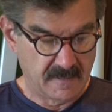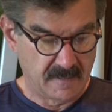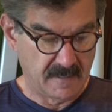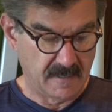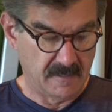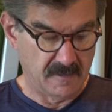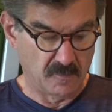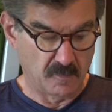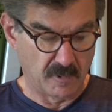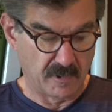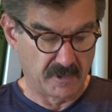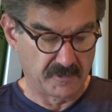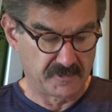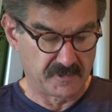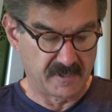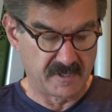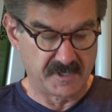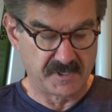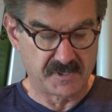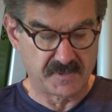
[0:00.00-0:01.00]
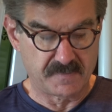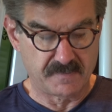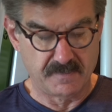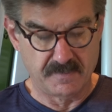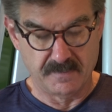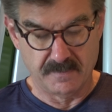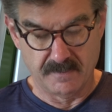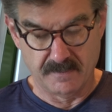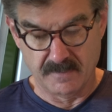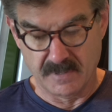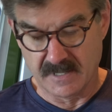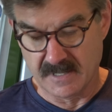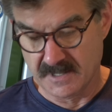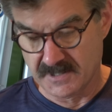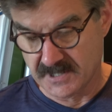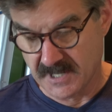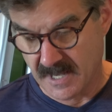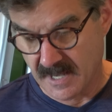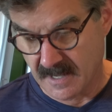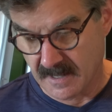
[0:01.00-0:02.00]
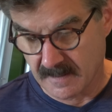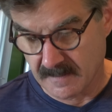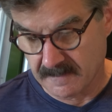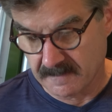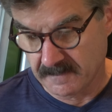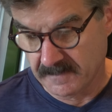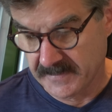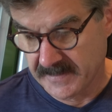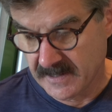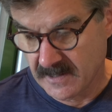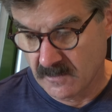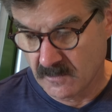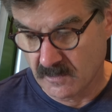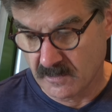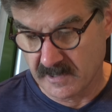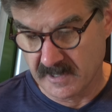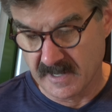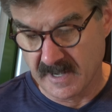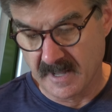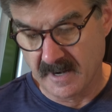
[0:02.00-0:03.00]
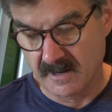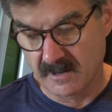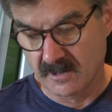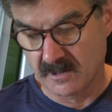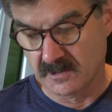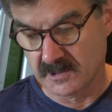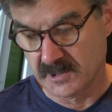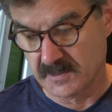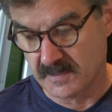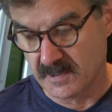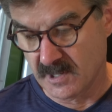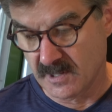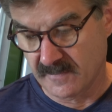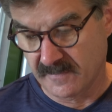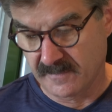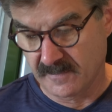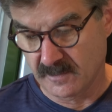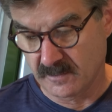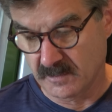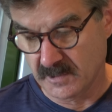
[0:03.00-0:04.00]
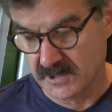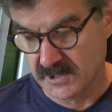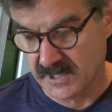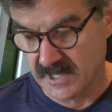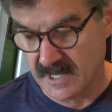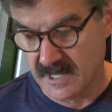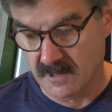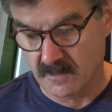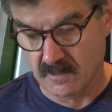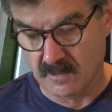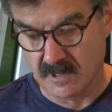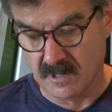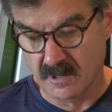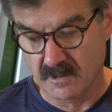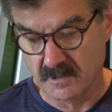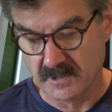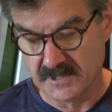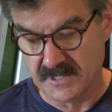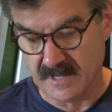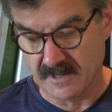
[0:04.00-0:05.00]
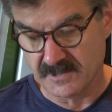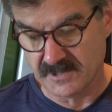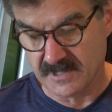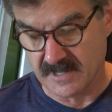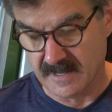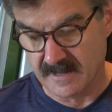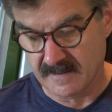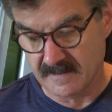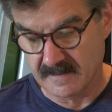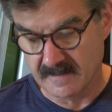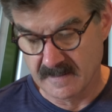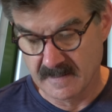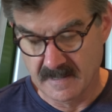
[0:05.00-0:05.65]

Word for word: in the wilderness because, hey, we're in Idaho. It's beautiful. We ski. We're always outside.